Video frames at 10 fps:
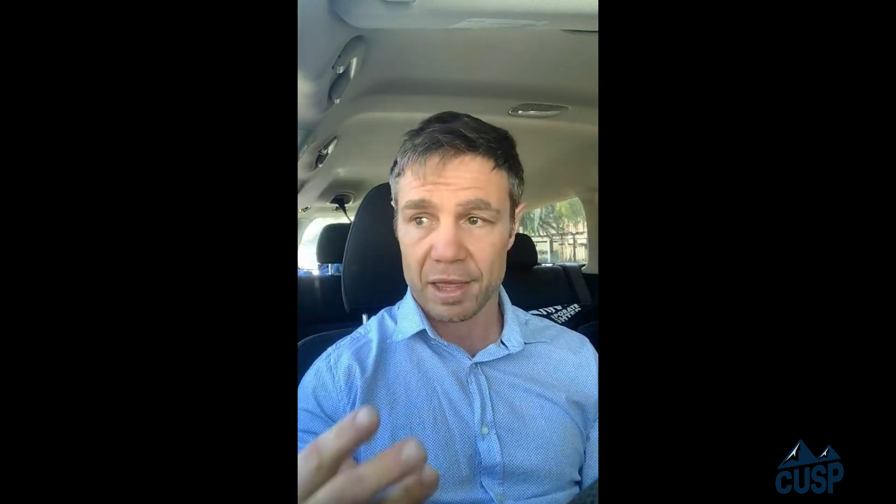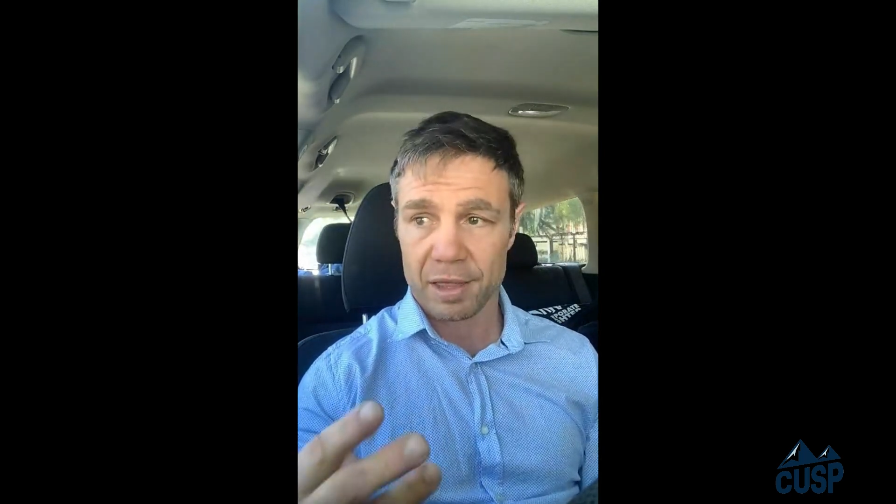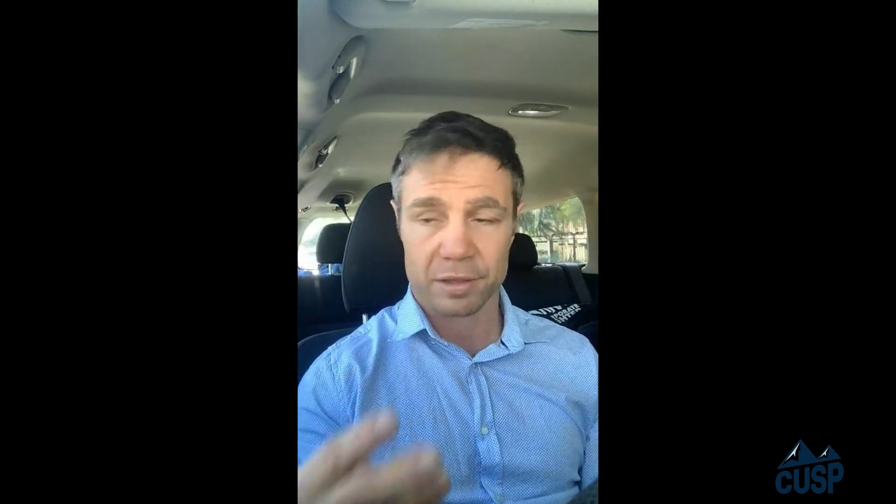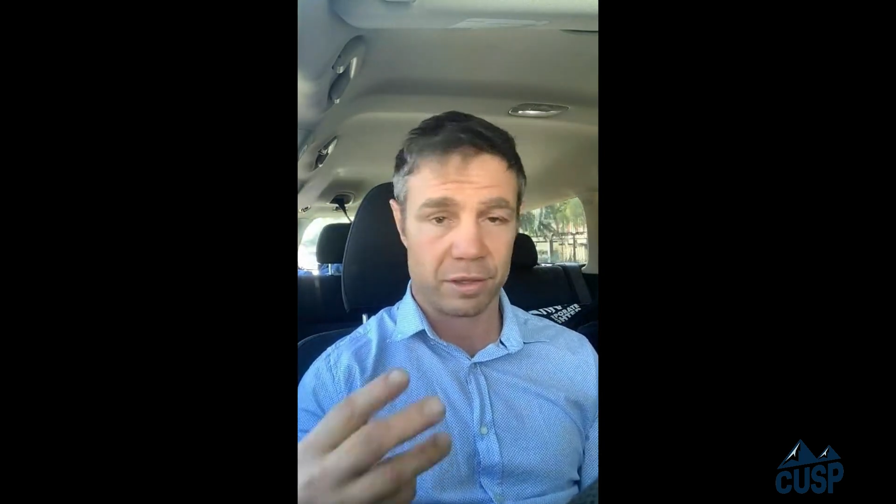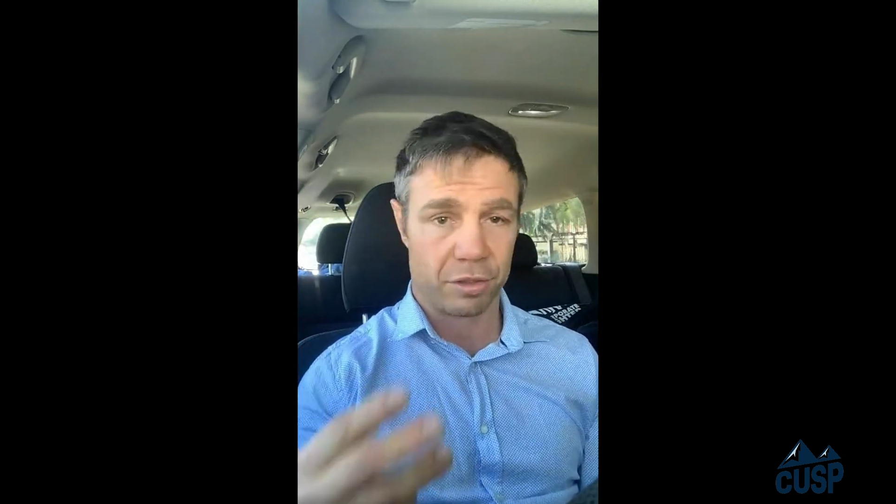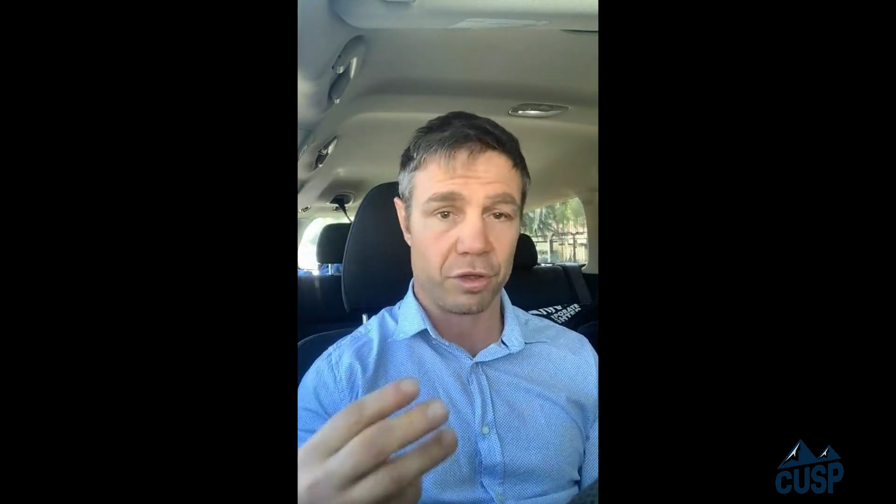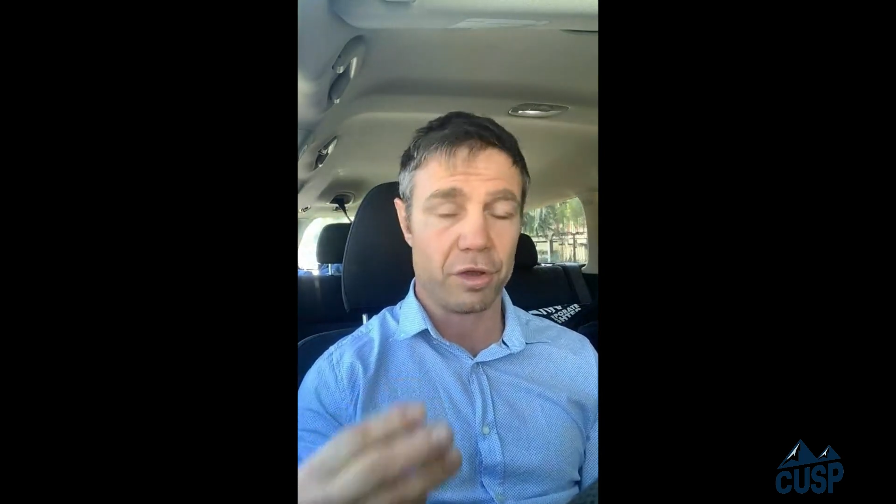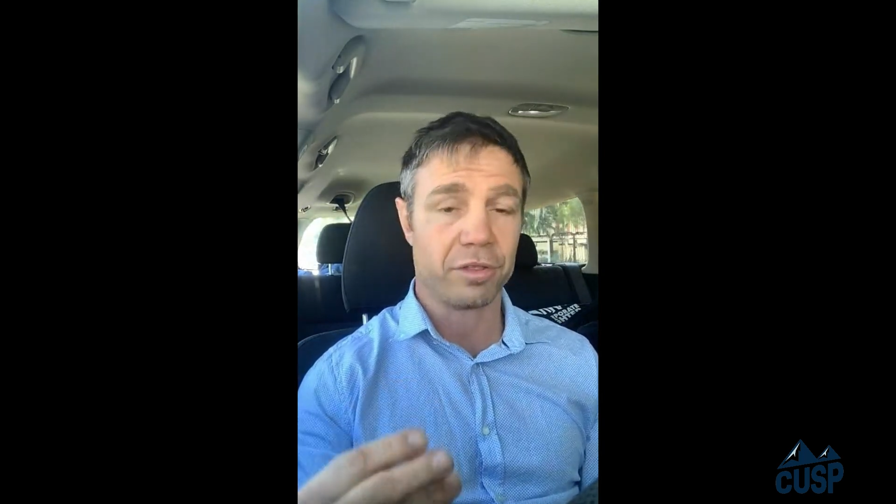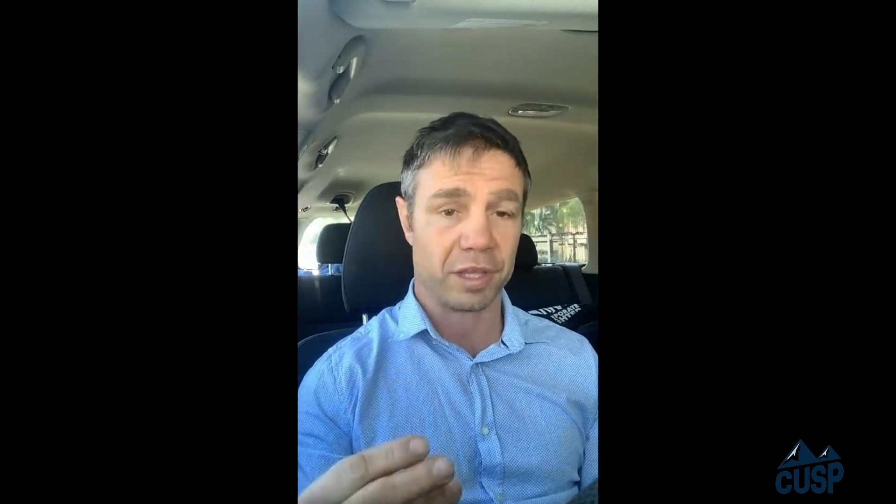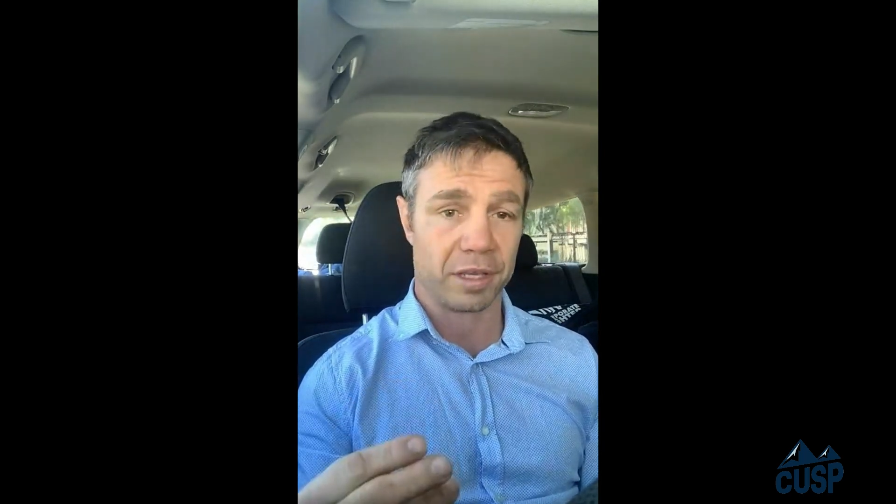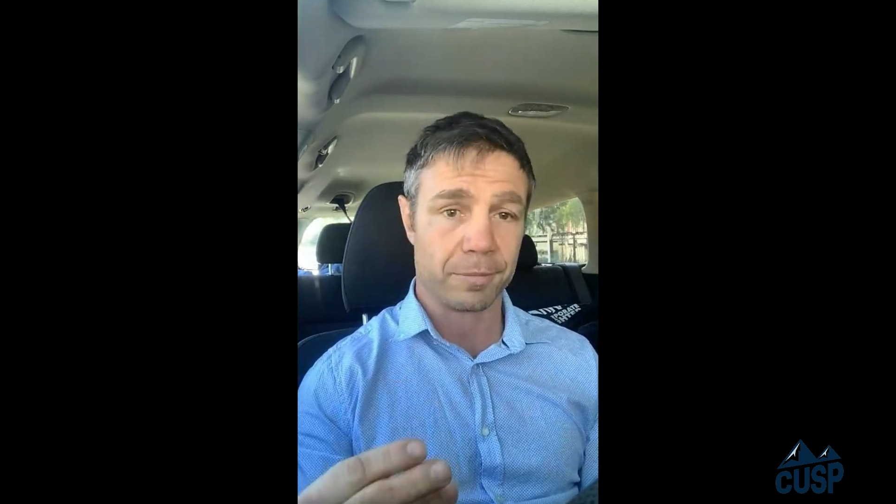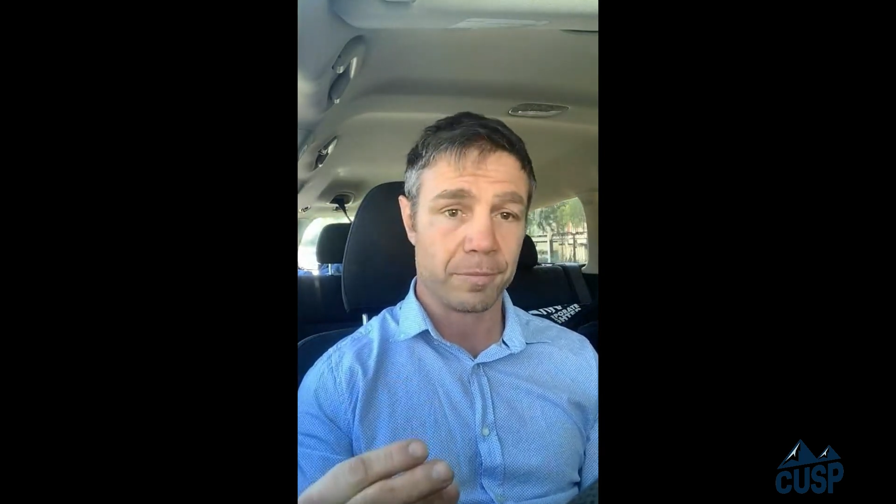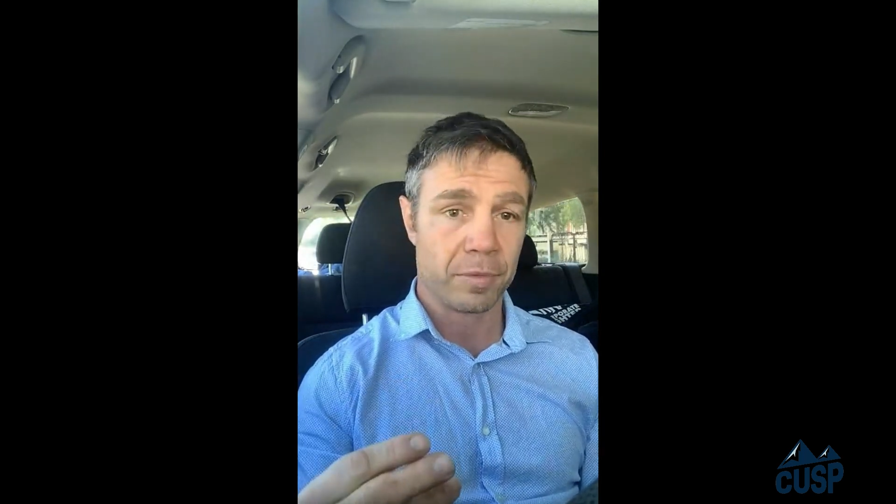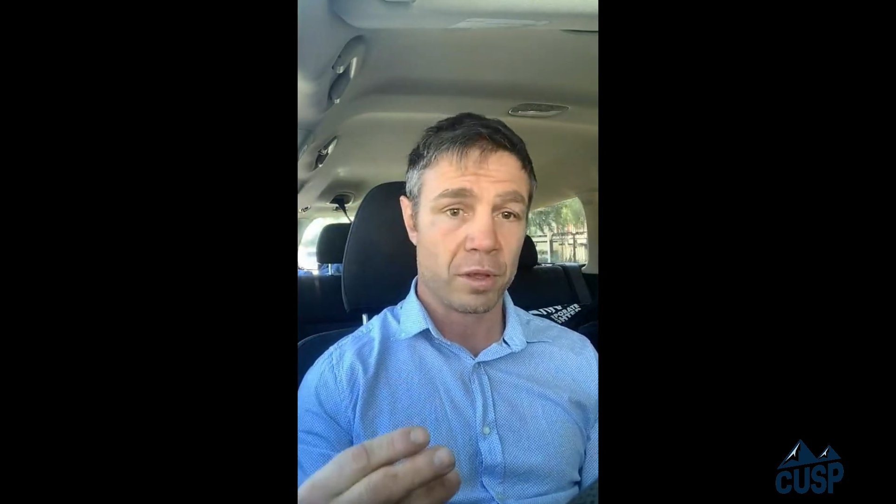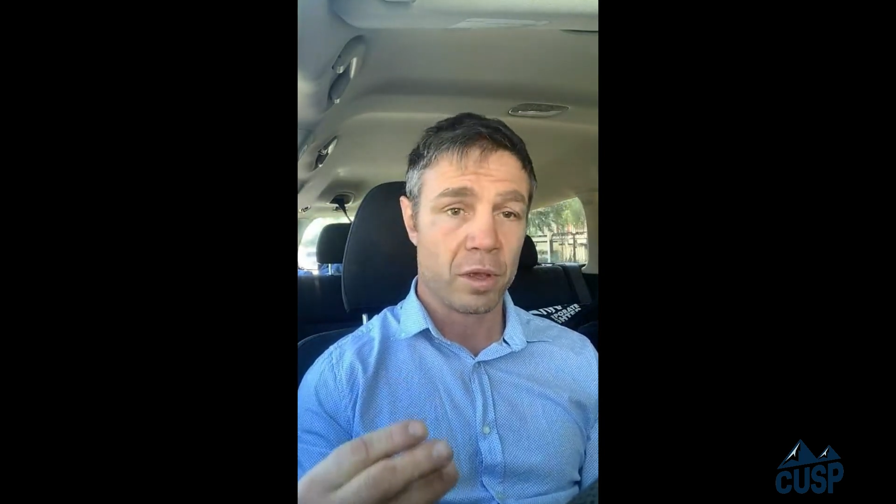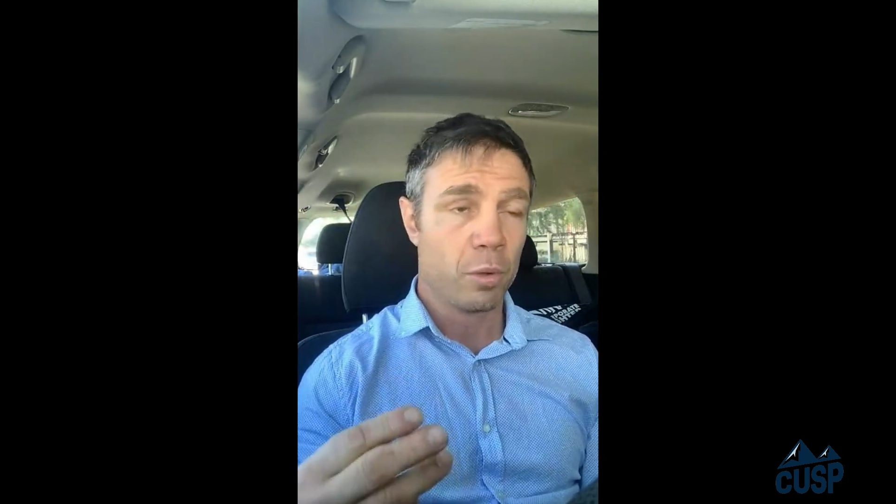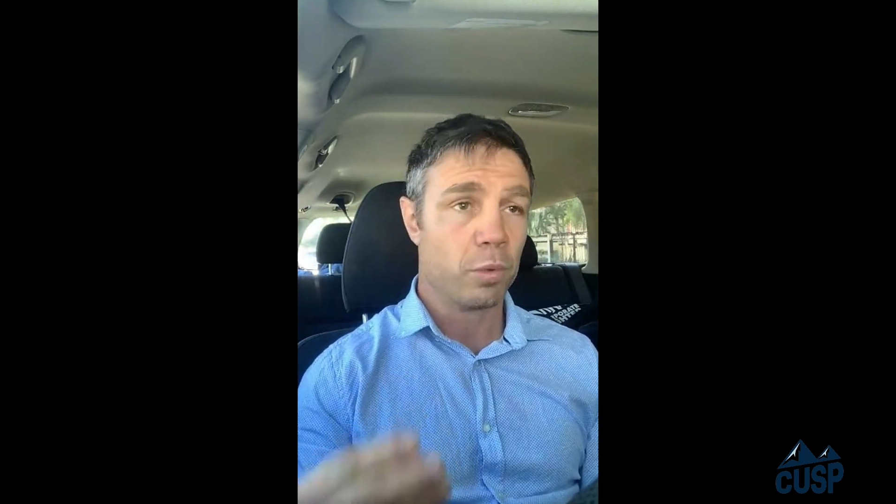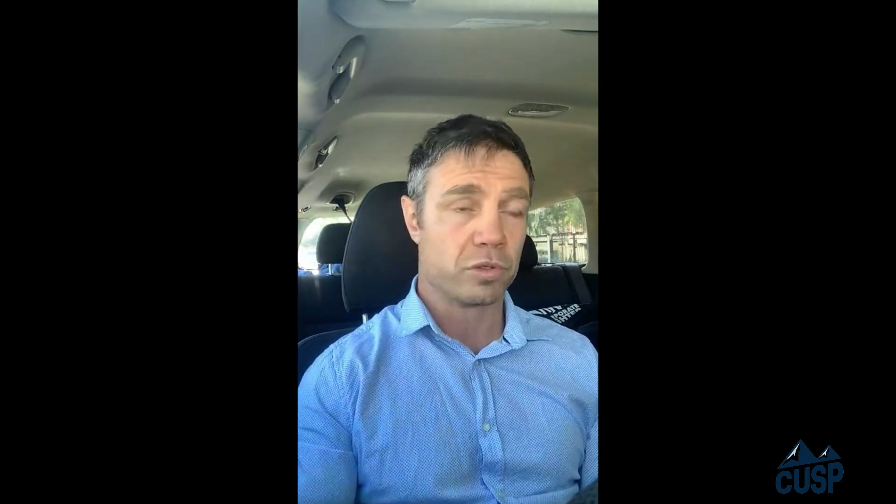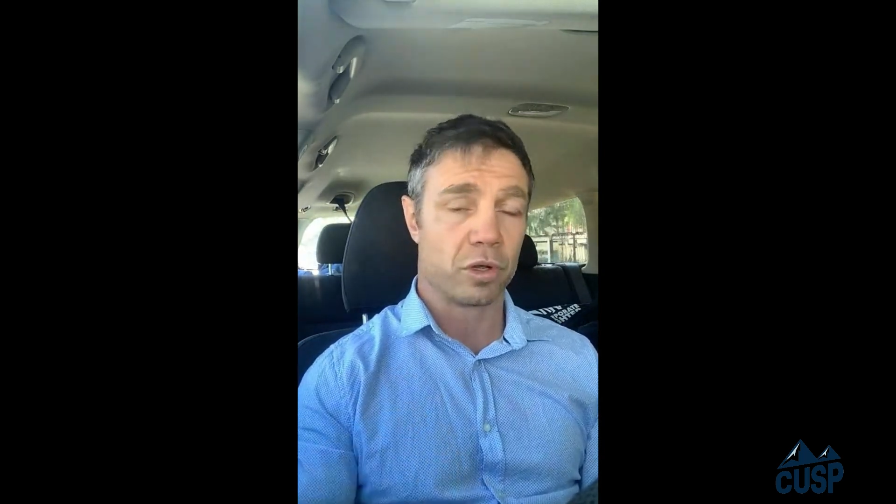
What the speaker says: and the third thing, was